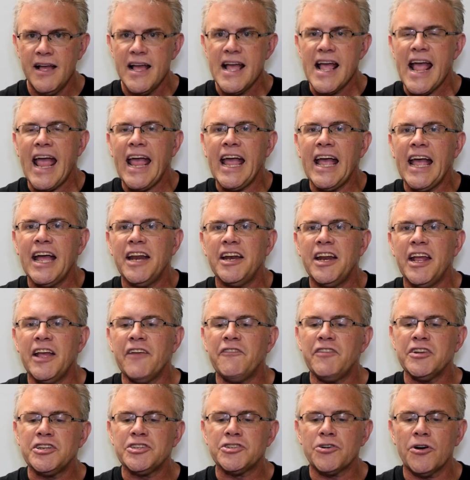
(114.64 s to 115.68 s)
And if
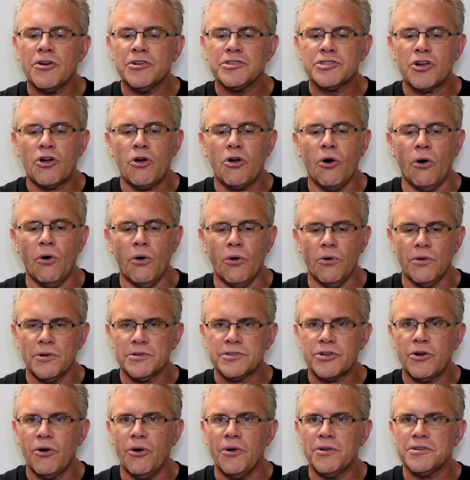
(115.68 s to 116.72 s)
it turns gold,
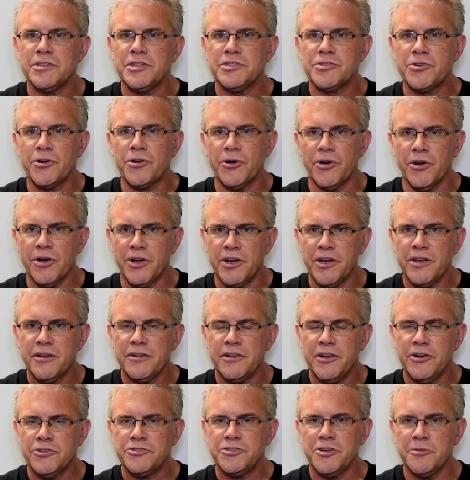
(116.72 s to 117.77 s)
gold is good,
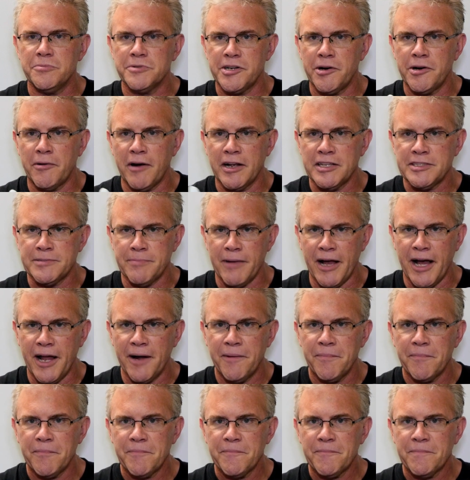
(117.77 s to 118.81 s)
your tube's in the right spot.
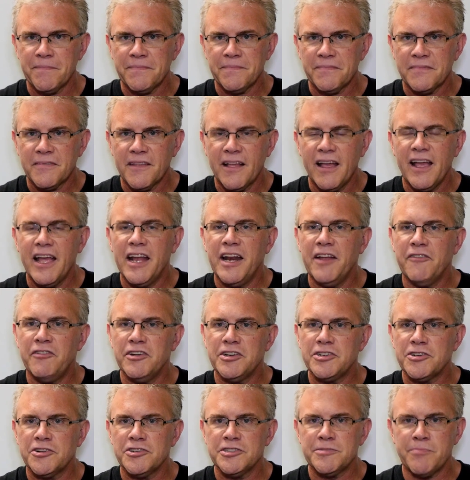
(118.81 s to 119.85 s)
And if it
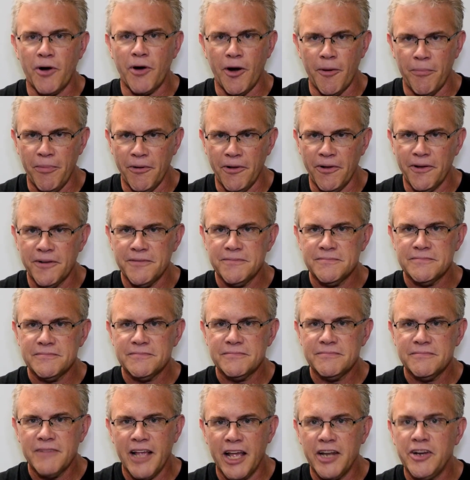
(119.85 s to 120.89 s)
turns purple,
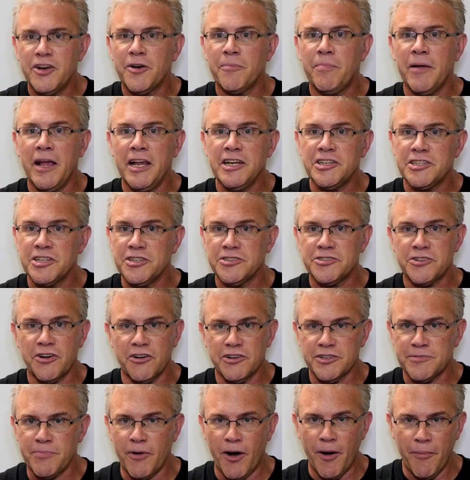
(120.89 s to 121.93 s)
and your patient
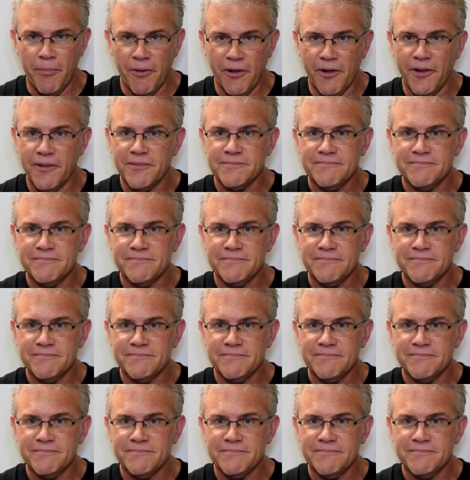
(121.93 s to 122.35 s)
turns purple,